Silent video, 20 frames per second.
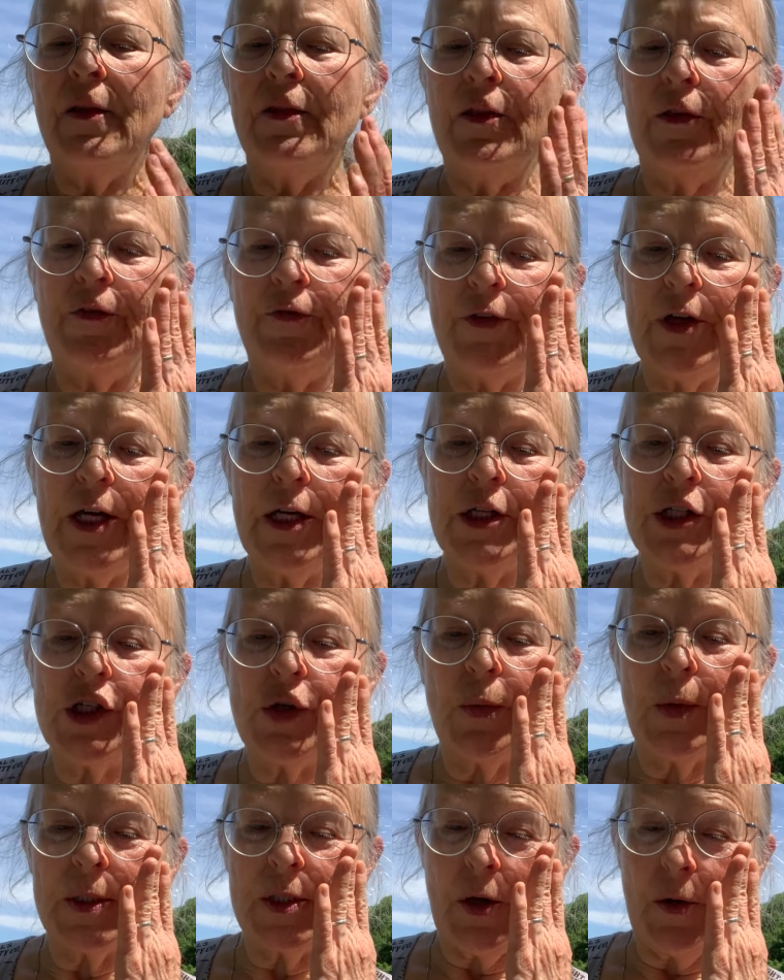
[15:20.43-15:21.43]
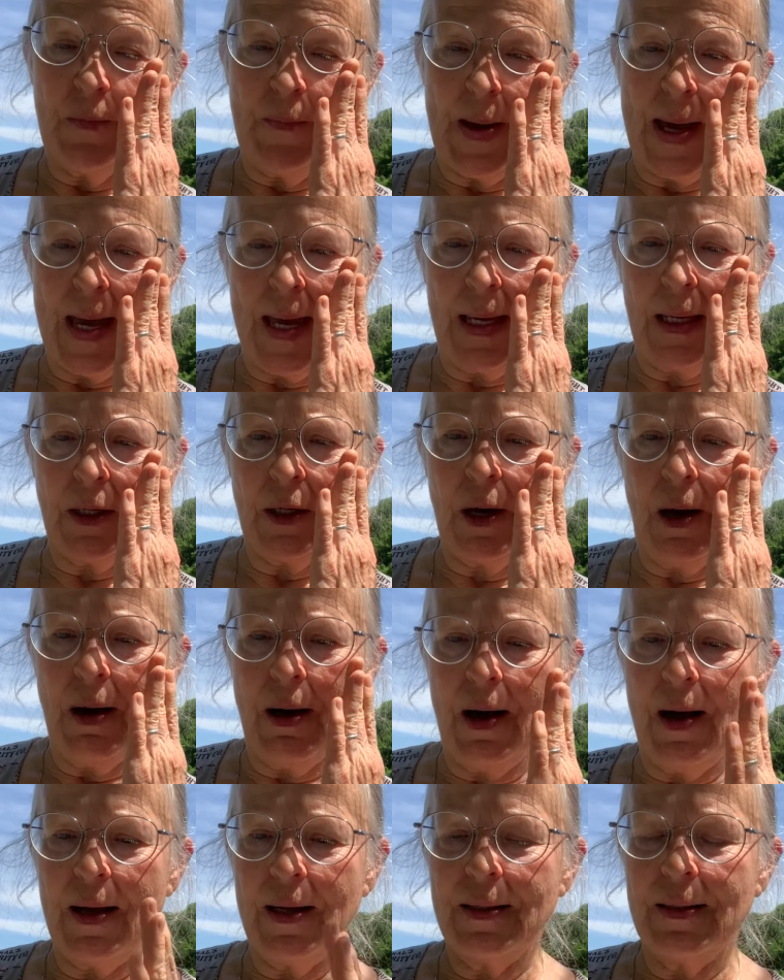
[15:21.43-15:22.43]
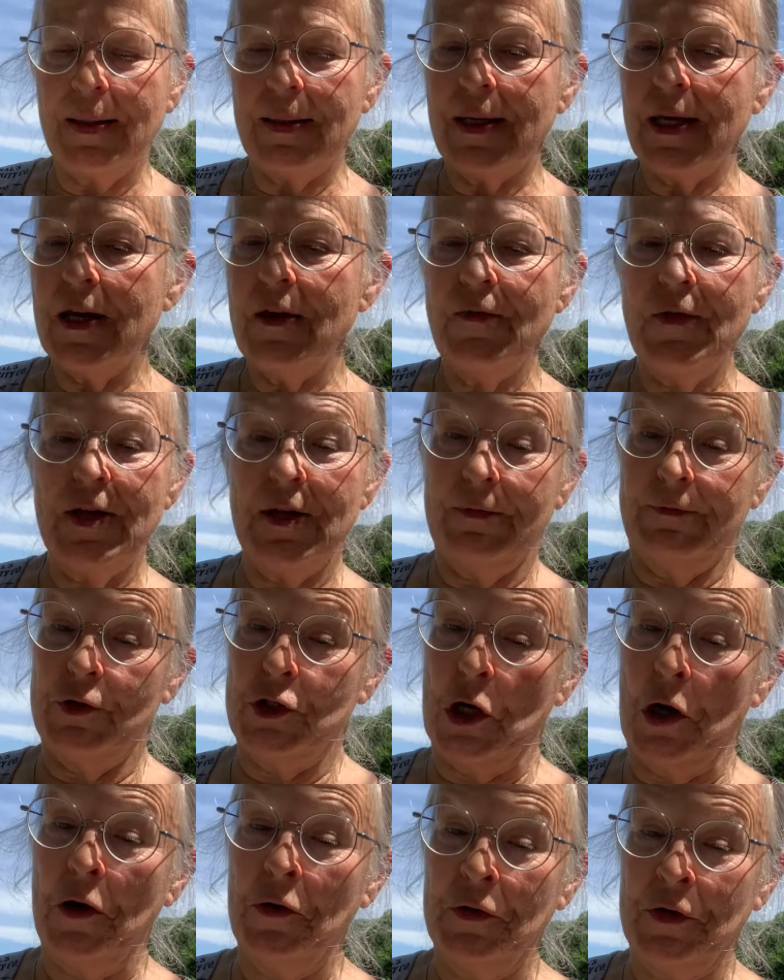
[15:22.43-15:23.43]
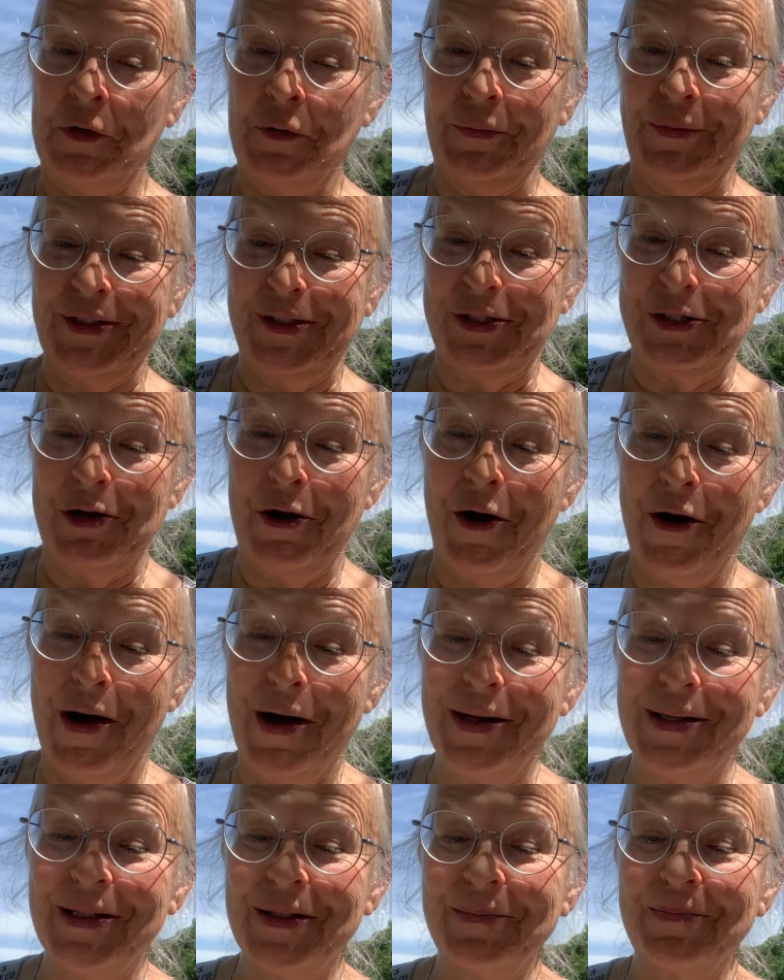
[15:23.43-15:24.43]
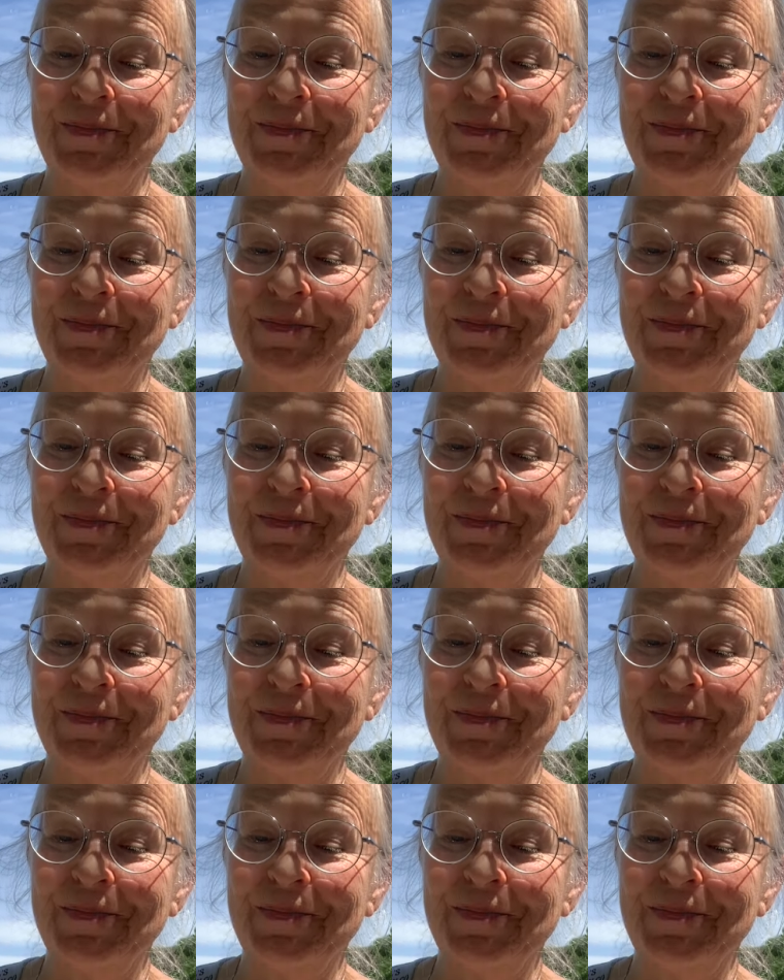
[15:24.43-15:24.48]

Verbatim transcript: The fish was obeying God even if Jonah was not.